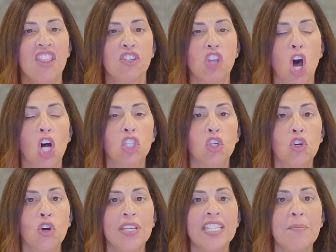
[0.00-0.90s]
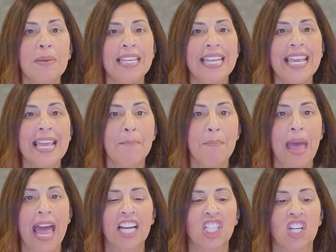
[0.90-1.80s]
there's also going to be an
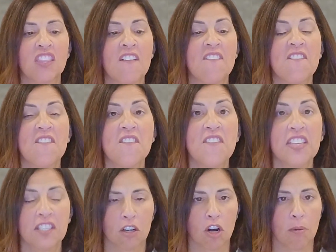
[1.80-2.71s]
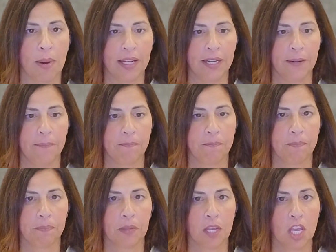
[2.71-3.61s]
impact on the physical body.
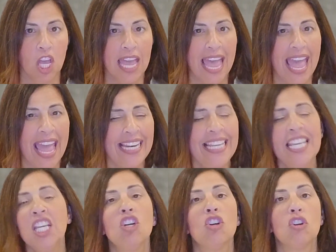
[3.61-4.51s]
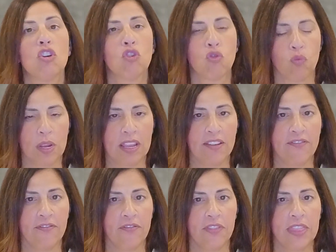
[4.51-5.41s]
Any
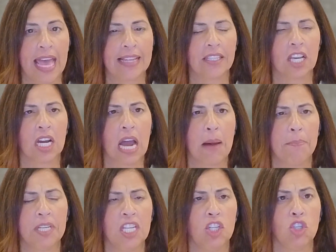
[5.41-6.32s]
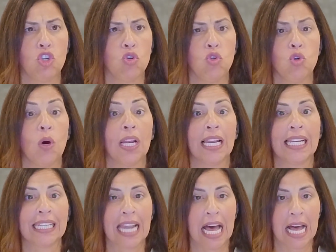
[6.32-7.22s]
grief that's accompanied due to a
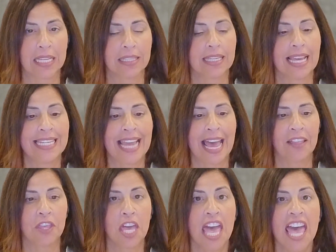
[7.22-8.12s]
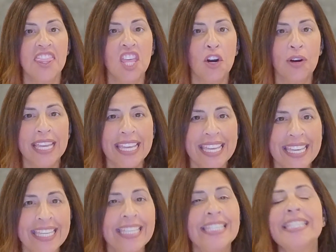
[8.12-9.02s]
loss, a death, there
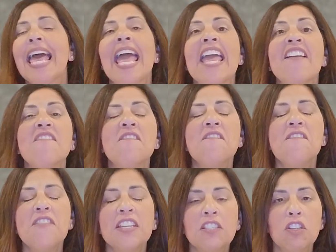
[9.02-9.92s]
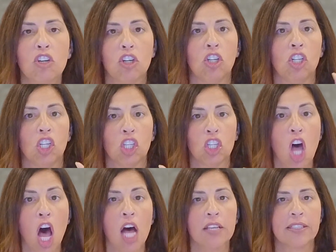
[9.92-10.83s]
is a physical
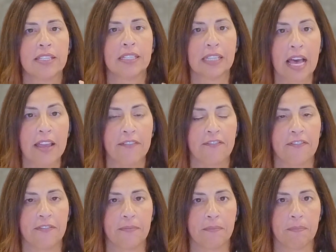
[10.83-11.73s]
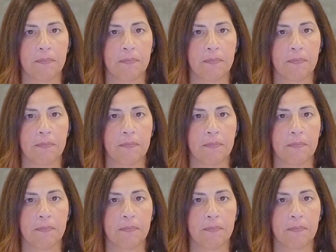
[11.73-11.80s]
loss in life.